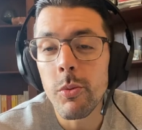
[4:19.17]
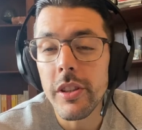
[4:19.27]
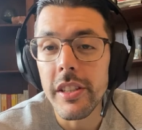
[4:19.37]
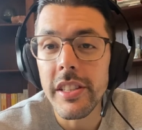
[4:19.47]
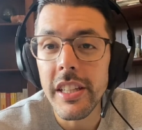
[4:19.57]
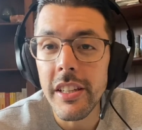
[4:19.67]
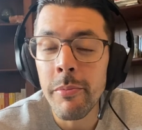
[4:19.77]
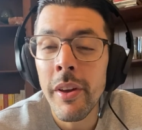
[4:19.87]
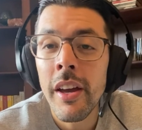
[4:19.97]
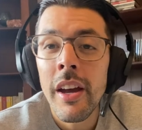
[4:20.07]
with the
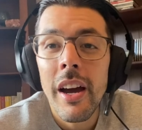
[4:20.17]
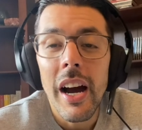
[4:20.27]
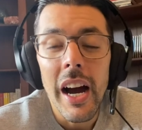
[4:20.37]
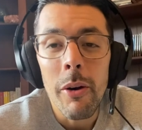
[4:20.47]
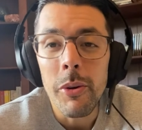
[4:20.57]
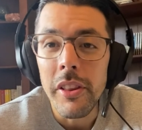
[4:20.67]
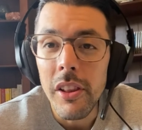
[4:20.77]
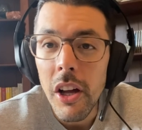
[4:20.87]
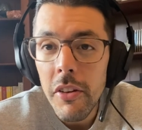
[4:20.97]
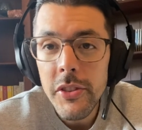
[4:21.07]
team. I would
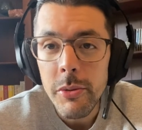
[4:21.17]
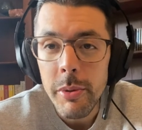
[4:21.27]
love to